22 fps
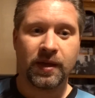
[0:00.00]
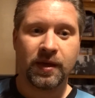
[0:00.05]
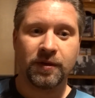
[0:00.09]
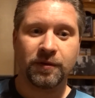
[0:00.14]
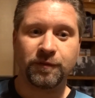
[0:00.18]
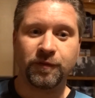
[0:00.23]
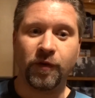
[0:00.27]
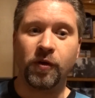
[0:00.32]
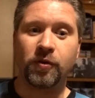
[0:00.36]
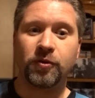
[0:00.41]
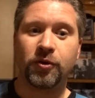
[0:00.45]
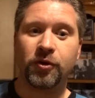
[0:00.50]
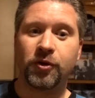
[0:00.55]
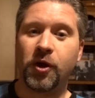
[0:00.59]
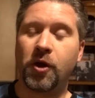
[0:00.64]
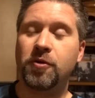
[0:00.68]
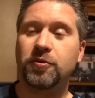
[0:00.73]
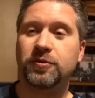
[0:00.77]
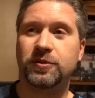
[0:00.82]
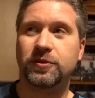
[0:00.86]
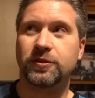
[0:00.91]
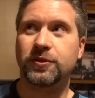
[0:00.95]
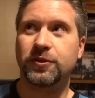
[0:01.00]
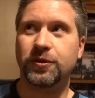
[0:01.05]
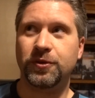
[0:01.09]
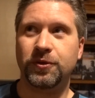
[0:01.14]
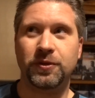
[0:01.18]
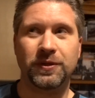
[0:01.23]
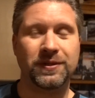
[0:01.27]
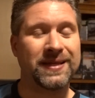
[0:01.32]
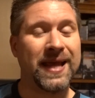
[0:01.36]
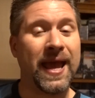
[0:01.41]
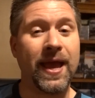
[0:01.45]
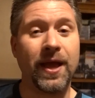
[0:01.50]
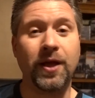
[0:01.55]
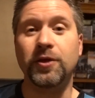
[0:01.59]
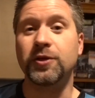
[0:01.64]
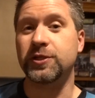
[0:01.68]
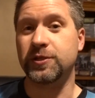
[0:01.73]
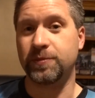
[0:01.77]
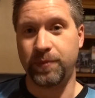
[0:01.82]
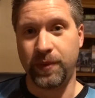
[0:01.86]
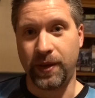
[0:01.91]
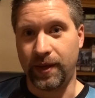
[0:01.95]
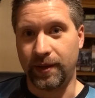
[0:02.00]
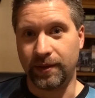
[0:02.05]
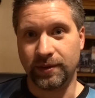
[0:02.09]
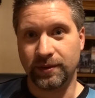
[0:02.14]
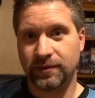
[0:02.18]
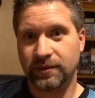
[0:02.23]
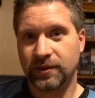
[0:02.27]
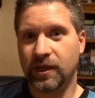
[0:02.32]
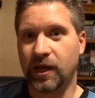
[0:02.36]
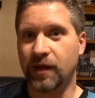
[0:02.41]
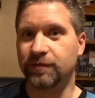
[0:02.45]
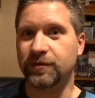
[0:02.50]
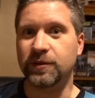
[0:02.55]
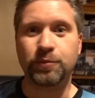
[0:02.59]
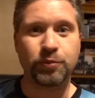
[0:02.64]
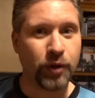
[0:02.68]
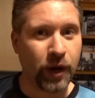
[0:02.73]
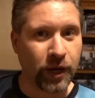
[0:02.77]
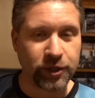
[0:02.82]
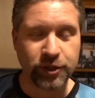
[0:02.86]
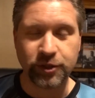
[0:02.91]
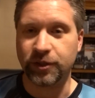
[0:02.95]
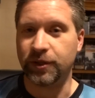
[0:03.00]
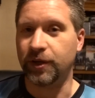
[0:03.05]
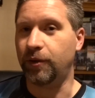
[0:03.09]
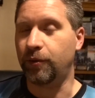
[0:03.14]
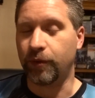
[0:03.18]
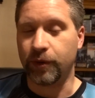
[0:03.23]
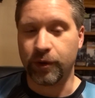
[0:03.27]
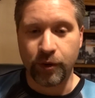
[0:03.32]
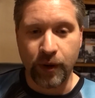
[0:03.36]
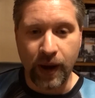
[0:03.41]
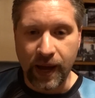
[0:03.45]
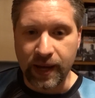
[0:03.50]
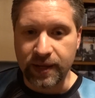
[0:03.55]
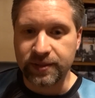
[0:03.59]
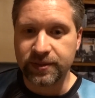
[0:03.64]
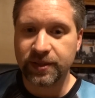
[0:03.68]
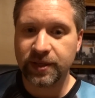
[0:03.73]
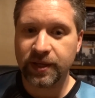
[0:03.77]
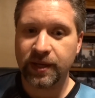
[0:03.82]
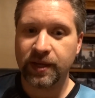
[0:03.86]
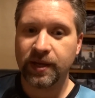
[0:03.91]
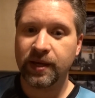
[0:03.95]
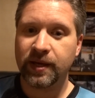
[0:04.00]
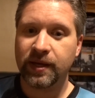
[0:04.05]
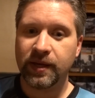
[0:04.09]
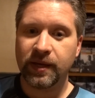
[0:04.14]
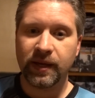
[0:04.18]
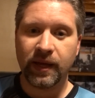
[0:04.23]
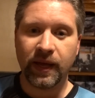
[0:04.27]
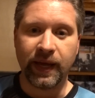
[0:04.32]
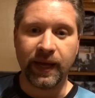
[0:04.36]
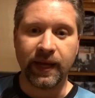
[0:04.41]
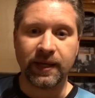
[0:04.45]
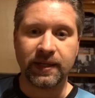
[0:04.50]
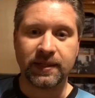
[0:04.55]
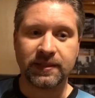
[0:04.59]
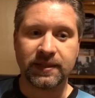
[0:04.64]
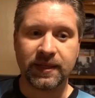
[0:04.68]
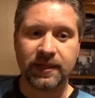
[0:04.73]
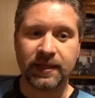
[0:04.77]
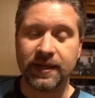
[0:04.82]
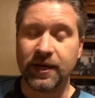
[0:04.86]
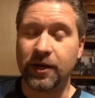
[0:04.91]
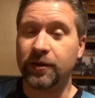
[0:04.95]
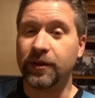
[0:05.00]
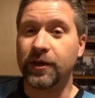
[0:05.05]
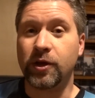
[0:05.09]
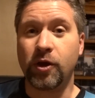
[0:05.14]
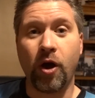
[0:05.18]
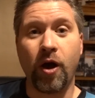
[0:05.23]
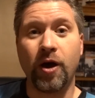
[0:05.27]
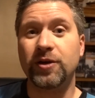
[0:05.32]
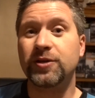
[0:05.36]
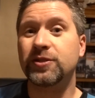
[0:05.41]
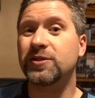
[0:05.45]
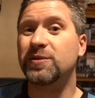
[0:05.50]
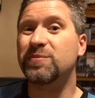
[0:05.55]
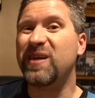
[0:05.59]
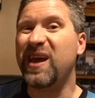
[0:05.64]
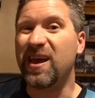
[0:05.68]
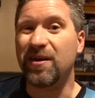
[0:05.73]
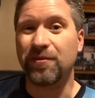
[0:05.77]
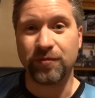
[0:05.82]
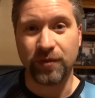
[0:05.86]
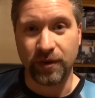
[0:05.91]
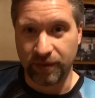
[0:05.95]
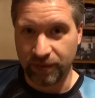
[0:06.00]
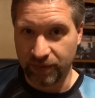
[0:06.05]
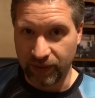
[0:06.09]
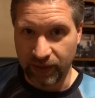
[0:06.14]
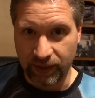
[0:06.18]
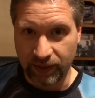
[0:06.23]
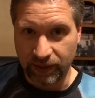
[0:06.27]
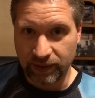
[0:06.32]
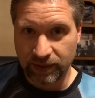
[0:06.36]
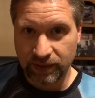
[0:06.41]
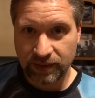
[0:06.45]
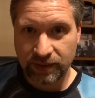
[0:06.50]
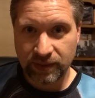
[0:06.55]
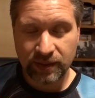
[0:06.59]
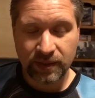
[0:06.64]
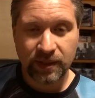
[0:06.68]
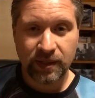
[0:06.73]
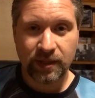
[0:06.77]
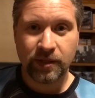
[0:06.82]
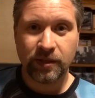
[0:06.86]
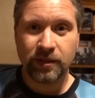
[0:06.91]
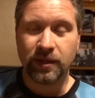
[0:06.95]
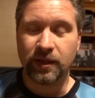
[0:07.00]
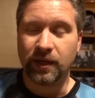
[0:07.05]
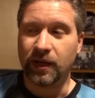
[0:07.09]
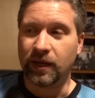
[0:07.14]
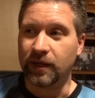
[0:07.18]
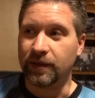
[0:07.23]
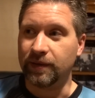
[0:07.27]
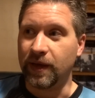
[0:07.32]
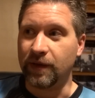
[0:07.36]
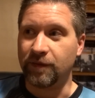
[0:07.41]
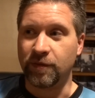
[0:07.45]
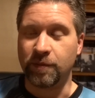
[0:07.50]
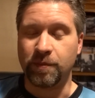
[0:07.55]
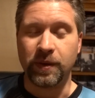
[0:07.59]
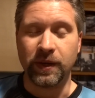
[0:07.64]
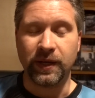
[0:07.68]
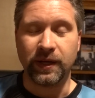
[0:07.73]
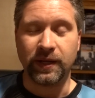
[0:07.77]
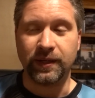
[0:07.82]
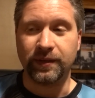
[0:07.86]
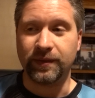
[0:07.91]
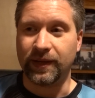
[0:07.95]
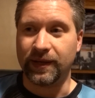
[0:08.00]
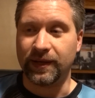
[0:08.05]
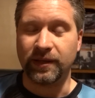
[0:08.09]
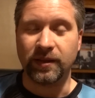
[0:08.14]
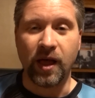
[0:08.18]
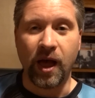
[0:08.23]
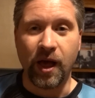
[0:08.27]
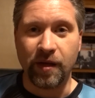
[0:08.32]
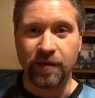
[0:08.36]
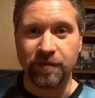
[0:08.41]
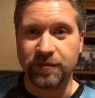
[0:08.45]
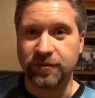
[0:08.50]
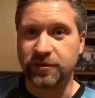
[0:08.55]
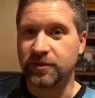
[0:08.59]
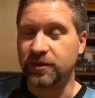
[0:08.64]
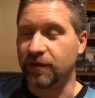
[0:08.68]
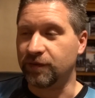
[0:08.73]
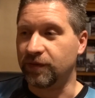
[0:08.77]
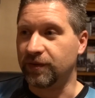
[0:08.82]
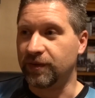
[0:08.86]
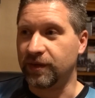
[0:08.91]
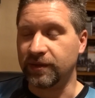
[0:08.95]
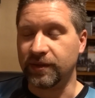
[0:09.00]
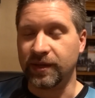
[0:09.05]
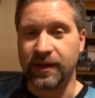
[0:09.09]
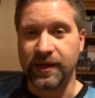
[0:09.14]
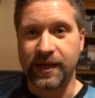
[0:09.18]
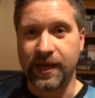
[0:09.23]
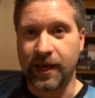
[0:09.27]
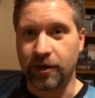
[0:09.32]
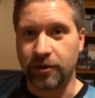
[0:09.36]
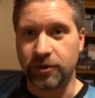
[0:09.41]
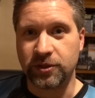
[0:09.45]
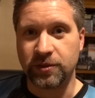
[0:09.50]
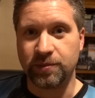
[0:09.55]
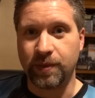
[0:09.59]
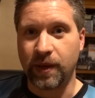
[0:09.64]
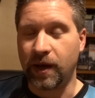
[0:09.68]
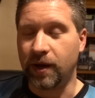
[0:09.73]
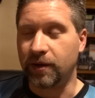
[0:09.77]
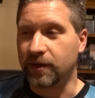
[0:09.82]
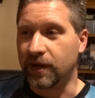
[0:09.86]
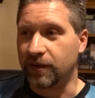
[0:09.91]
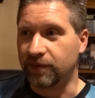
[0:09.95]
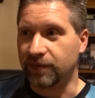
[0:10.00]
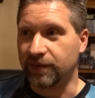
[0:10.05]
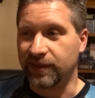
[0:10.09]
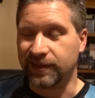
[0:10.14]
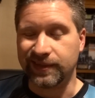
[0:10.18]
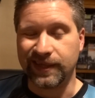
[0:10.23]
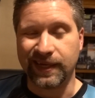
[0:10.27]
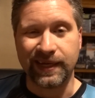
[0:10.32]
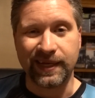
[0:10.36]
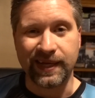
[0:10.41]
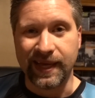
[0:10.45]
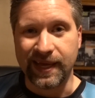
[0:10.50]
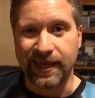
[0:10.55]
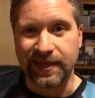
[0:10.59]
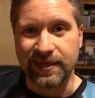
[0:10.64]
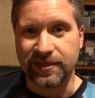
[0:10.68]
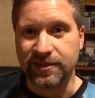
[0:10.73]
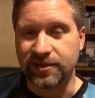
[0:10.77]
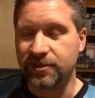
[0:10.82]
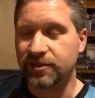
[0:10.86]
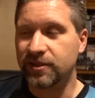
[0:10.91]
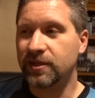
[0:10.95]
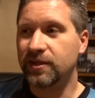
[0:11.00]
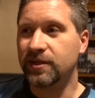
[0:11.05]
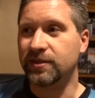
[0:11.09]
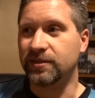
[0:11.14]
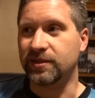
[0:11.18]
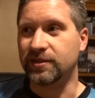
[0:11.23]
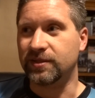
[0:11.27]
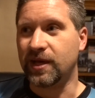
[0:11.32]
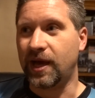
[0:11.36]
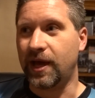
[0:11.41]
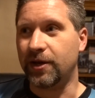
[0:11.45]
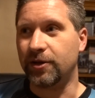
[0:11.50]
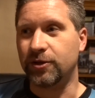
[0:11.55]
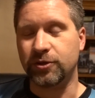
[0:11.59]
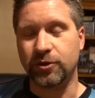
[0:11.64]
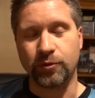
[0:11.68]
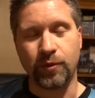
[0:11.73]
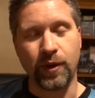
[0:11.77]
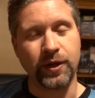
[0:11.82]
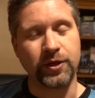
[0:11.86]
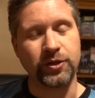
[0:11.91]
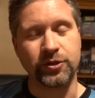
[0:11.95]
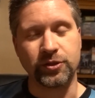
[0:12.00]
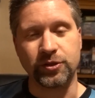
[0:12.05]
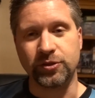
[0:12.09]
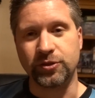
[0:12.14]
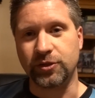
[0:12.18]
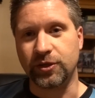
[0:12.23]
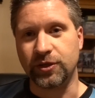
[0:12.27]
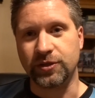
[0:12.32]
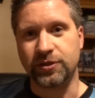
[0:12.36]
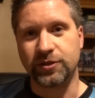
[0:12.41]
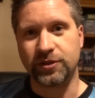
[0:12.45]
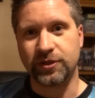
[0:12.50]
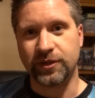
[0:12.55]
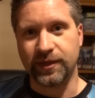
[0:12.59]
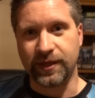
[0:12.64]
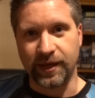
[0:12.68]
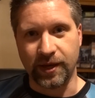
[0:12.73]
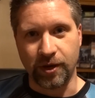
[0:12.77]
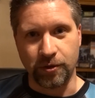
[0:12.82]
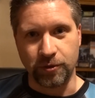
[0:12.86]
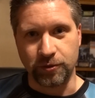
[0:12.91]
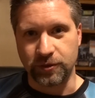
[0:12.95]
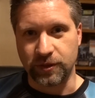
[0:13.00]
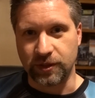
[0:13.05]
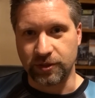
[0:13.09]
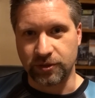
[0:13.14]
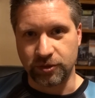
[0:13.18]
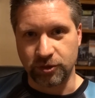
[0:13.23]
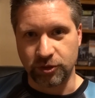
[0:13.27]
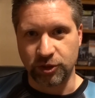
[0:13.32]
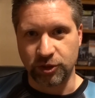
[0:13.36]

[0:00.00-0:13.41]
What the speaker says: Fulgur goes into a tailspin of depression and regret, and nearly cost him everything. Everybody that he loves, everything that he cares about, everything that he is, his entire direction just goes into